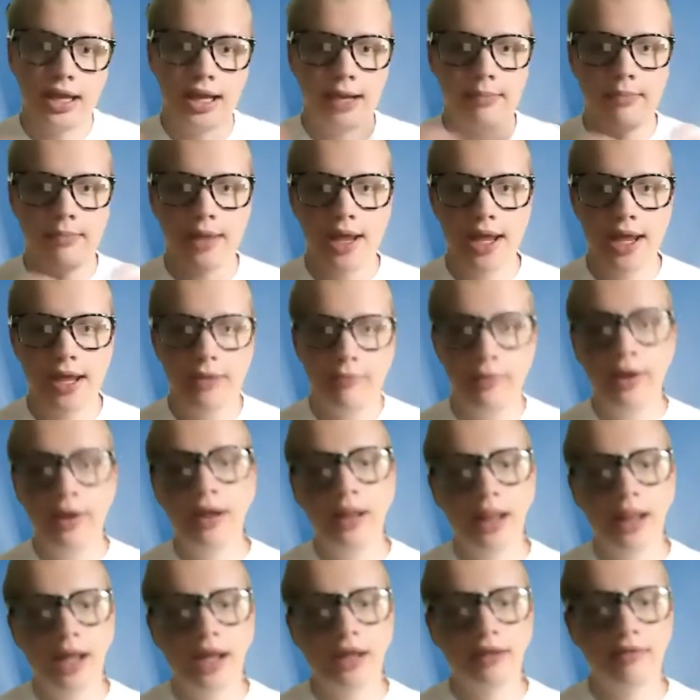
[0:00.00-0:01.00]
He may
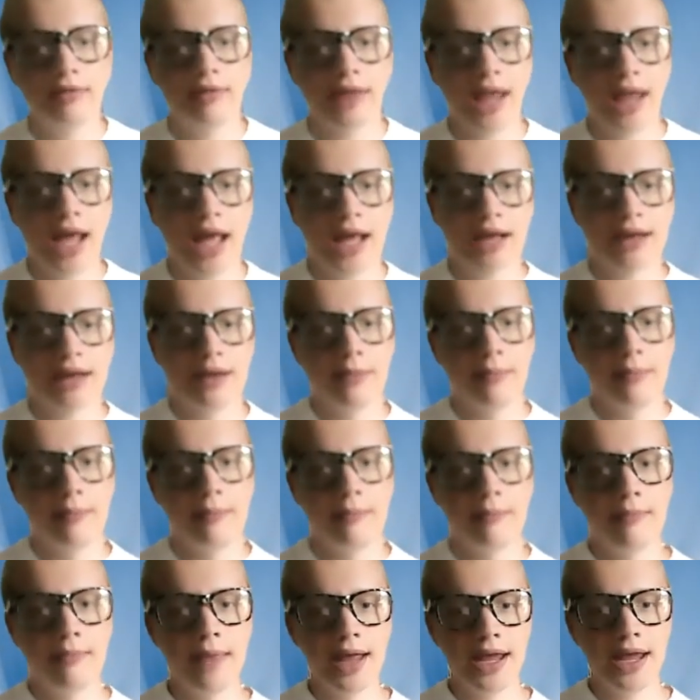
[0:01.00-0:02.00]
realize that
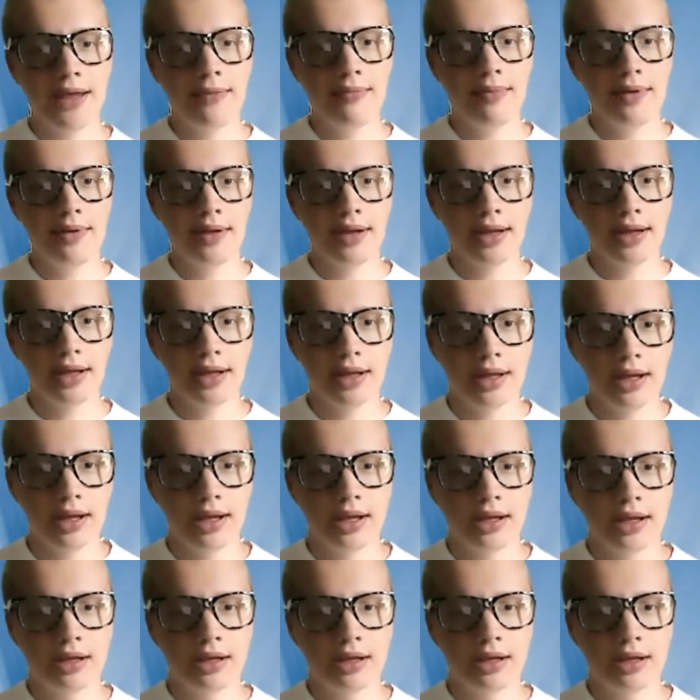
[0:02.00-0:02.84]
maybe